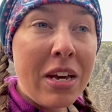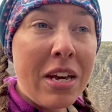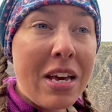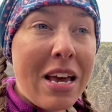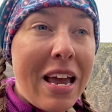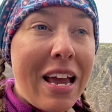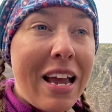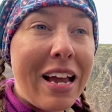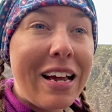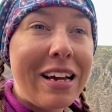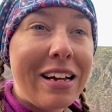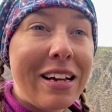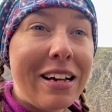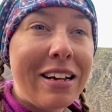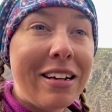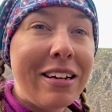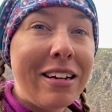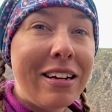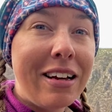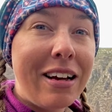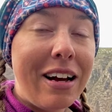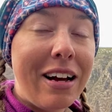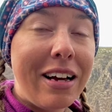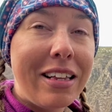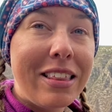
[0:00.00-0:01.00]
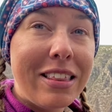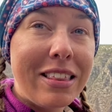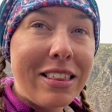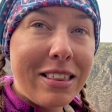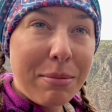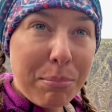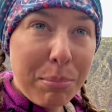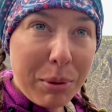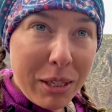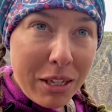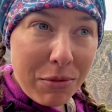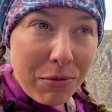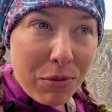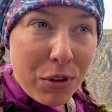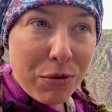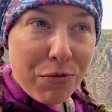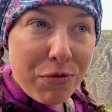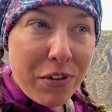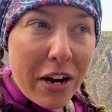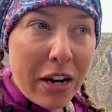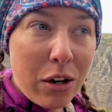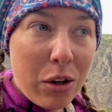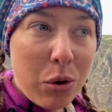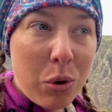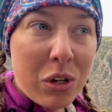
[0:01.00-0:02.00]
And I believe the
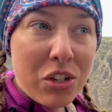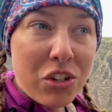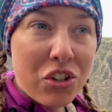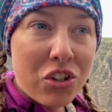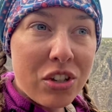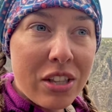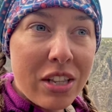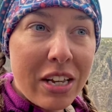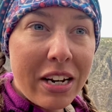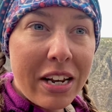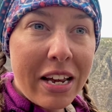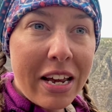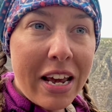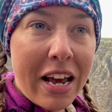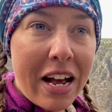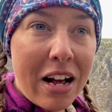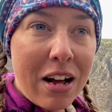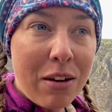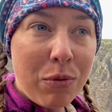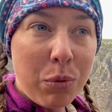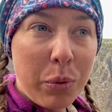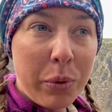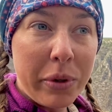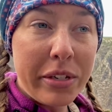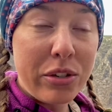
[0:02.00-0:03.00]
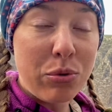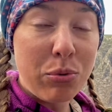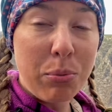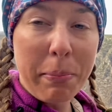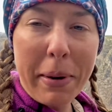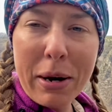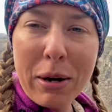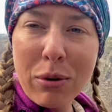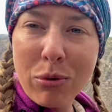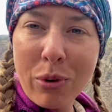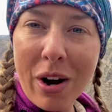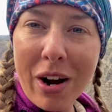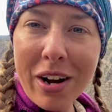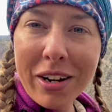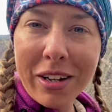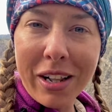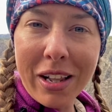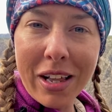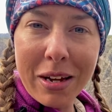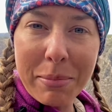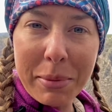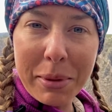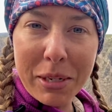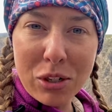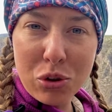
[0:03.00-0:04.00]
final question that I have was about rock
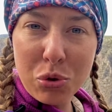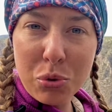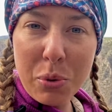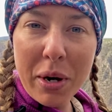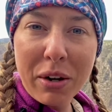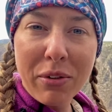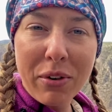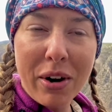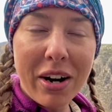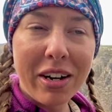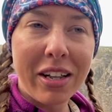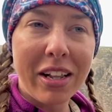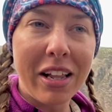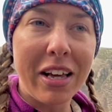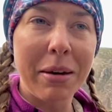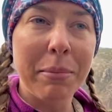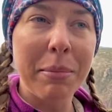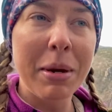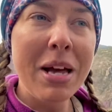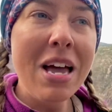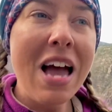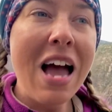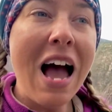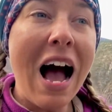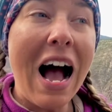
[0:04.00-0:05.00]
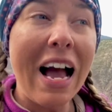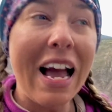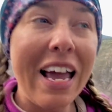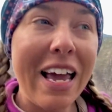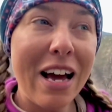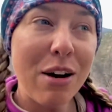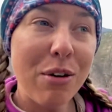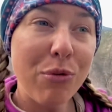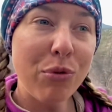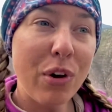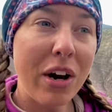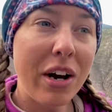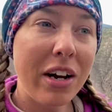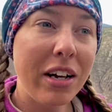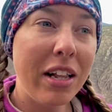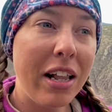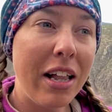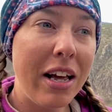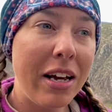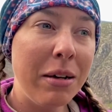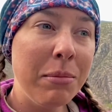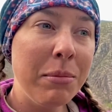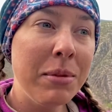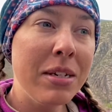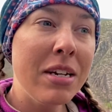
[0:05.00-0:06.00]
climbing. Do I rock climb? I have rock
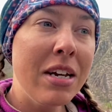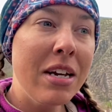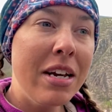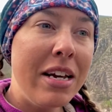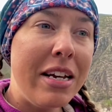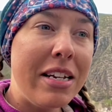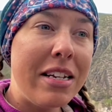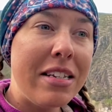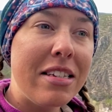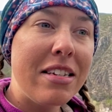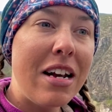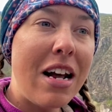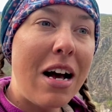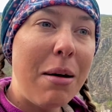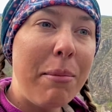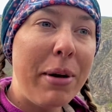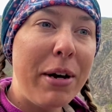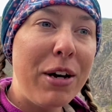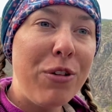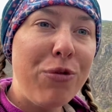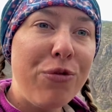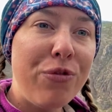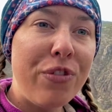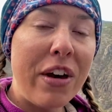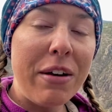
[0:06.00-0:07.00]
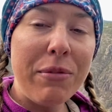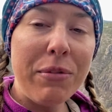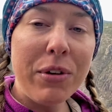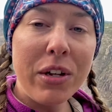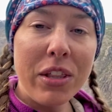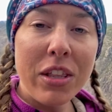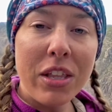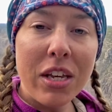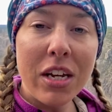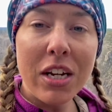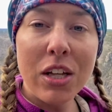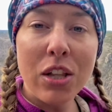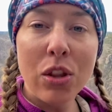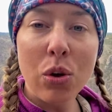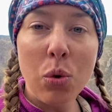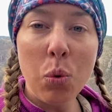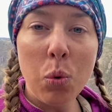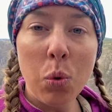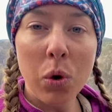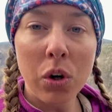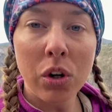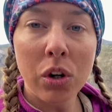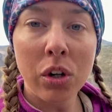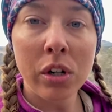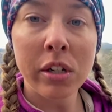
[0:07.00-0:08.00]
climbed. It's not my favorite thing in the
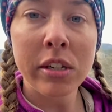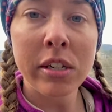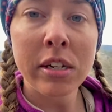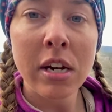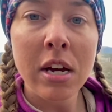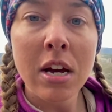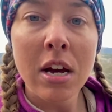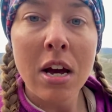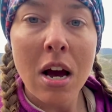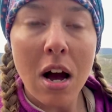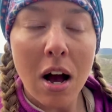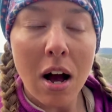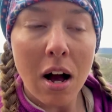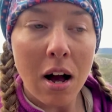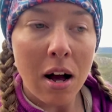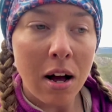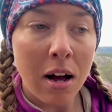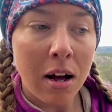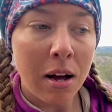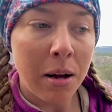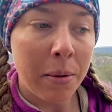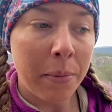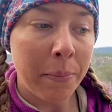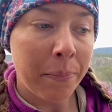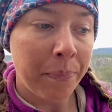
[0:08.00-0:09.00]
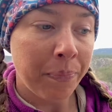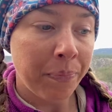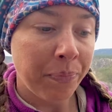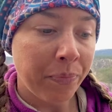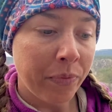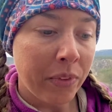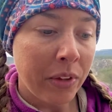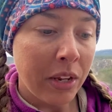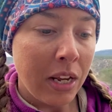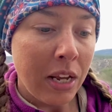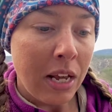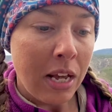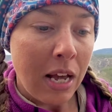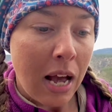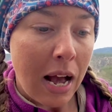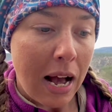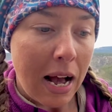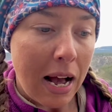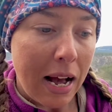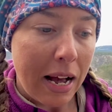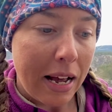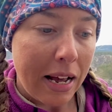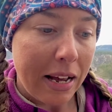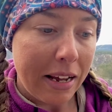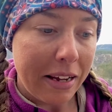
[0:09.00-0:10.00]
world.
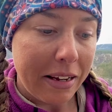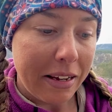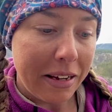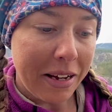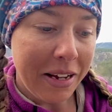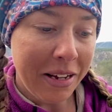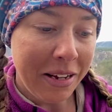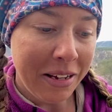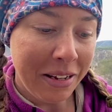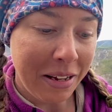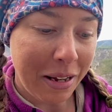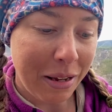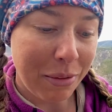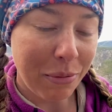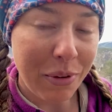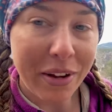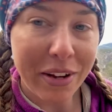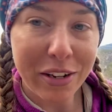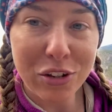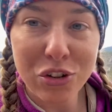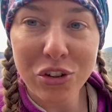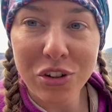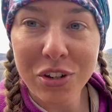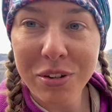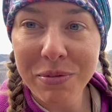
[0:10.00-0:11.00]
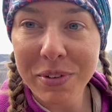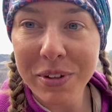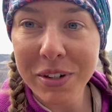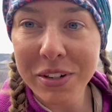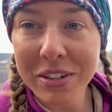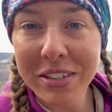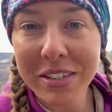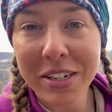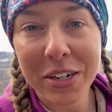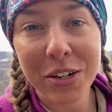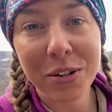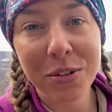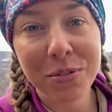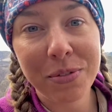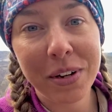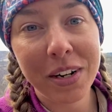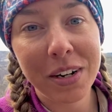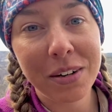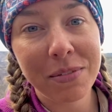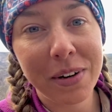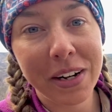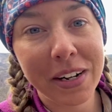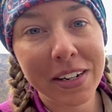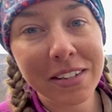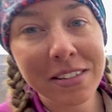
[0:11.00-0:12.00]
I am actually very terrified
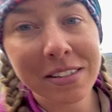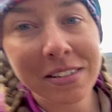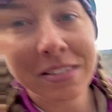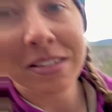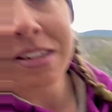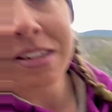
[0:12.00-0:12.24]
of heights.